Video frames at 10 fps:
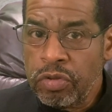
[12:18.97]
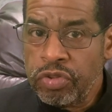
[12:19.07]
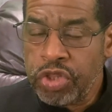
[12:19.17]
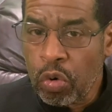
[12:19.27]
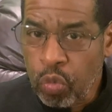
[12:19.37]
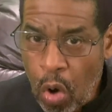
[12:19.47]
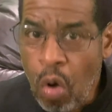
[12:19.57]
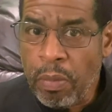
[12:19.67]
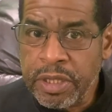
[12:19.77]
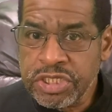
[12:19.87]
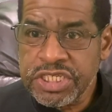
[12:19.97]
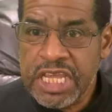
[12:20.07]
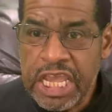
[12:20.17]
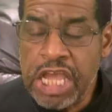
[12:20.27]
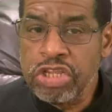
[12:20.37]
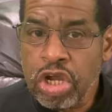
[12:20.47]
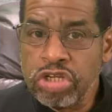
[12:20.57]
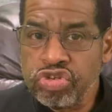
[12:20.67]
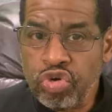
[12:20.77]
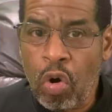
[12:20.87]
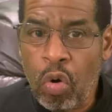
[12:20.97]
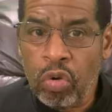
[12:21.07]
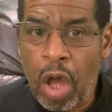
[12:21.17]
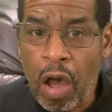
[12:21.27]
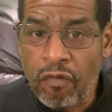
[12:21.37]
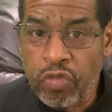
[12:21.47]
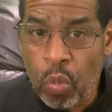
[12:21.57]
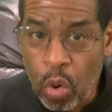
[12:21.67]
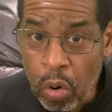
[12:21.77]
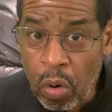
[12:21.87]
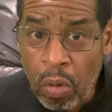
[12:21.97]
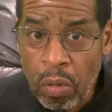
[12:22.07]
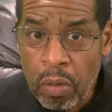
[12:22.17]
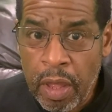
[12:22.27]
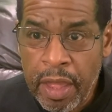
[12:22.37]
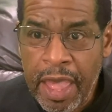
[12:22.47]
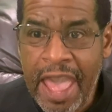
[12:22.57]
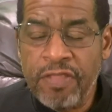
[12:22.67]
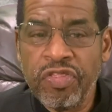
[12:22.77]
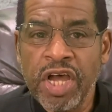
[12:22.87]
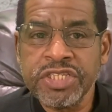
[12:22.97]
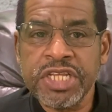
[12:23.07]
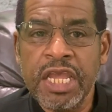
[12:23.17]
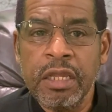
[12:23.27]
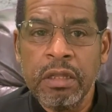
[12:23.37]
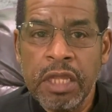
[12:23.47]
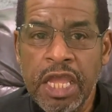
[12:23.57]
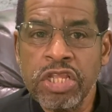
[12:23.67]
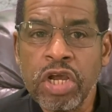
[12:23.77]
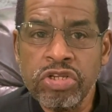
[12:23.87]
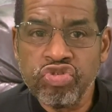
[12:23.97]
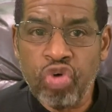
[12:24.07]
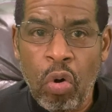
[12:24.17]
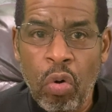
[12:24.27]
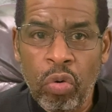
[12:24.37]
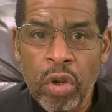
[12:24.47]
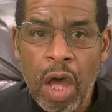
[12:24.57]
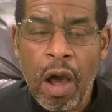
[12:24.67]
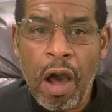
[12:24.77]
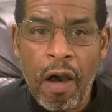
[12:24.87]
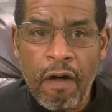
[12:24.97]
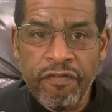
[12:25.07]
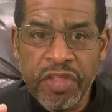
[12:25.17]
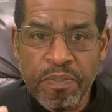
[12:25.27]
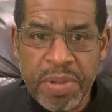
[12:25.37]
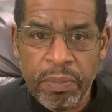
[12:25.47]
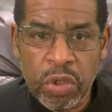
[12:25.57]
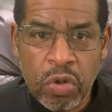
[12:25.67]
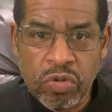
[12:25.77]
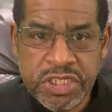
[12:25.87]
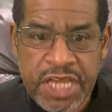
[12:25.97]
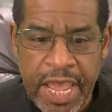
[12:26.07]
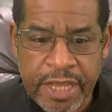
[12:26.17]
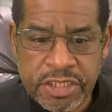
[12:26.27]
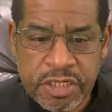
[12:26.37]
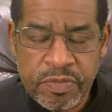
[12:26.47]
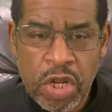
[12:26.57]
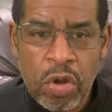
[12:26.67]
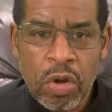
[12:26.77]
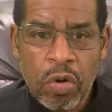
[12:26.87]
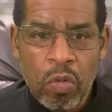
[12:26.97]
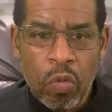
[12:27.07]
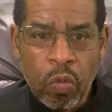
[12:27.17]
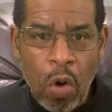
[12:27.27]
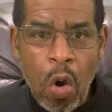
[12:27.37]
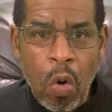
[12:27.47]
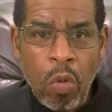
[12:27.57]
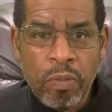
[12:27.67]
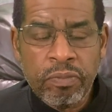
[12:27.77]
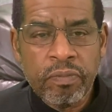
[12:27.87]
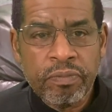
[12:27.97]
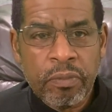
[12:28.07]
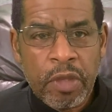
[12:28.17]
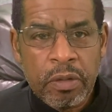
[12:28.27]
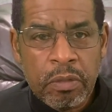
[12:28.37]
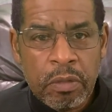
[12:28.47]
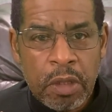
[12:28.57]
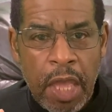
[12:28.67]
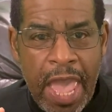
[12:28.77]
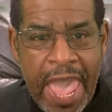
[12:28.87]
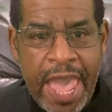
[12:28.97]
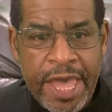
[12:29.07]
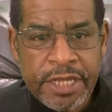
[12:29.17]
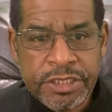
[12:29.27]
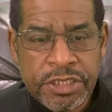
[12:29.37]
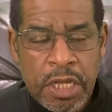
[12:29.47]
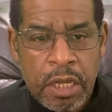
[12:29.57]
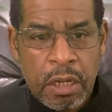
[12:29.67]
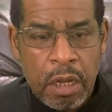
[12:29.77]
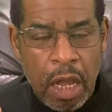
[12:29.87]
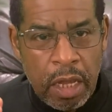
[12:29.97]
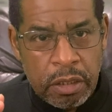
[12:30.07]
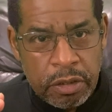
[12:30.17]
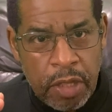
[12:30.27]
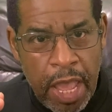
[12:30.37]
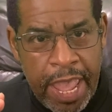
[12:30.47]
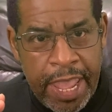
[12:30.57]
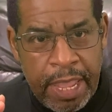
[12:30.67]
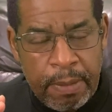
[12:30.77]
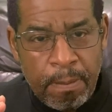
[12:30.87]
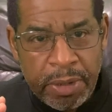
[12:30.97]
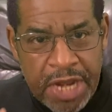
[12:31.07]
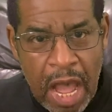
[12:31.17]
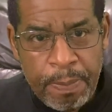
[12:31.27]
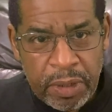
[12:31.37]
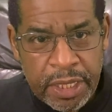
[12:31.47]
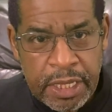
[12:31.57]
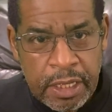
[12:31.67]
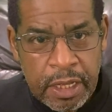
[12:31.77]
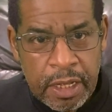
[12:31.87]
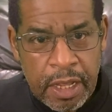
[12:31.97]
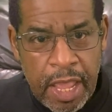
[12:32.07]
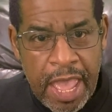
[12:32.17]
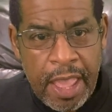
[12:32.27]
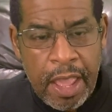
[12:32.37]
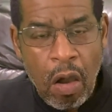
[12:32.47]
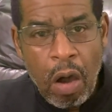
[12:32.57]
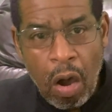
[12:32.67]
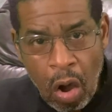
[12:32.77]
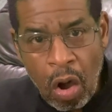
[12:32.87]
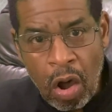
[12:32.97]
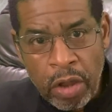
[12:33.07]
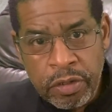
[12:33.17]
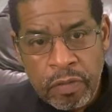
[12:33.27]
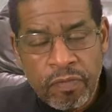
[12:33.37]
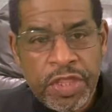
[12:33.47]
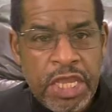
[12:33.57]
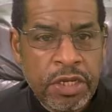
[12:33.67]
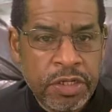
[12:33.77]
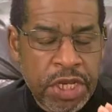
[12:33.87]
the Romans in control of the world and thus in control of the biblical text. Rome has a monopoly on the